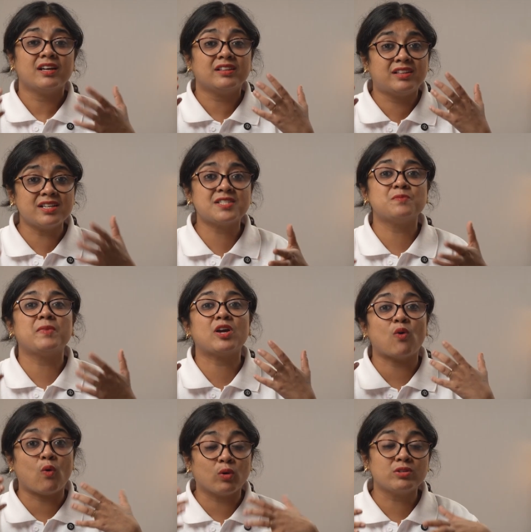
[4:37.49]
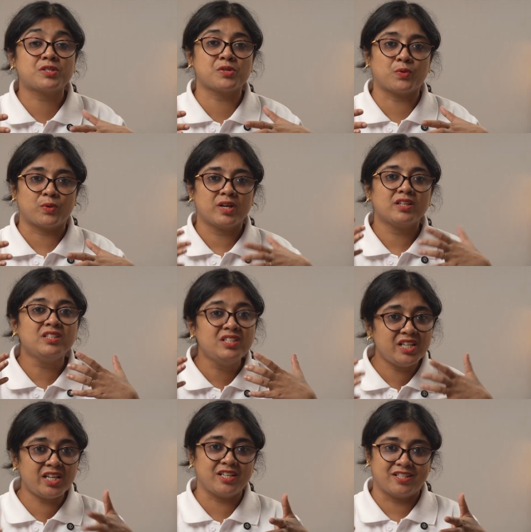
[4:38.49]
this may also
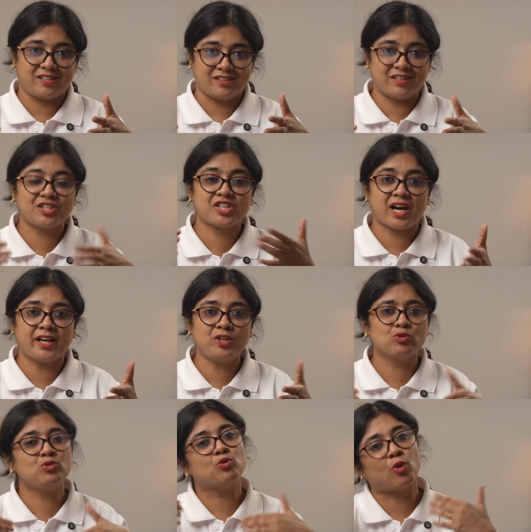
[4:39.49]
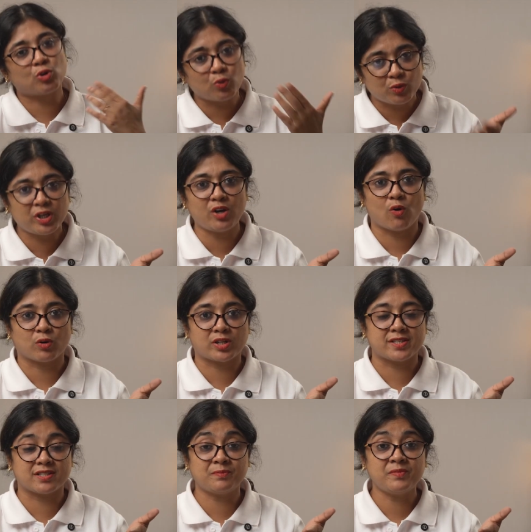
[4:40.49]
lead the child to not only
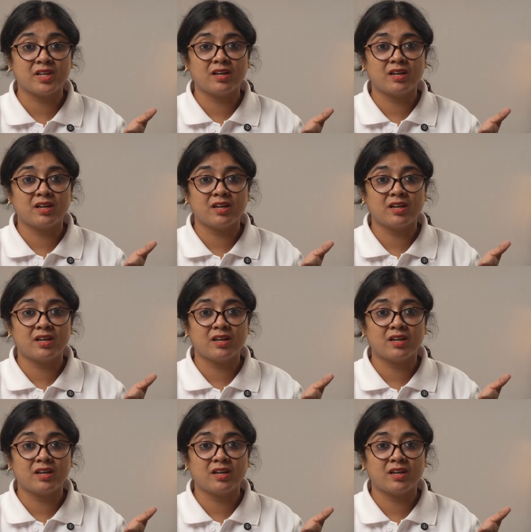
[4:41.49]
autism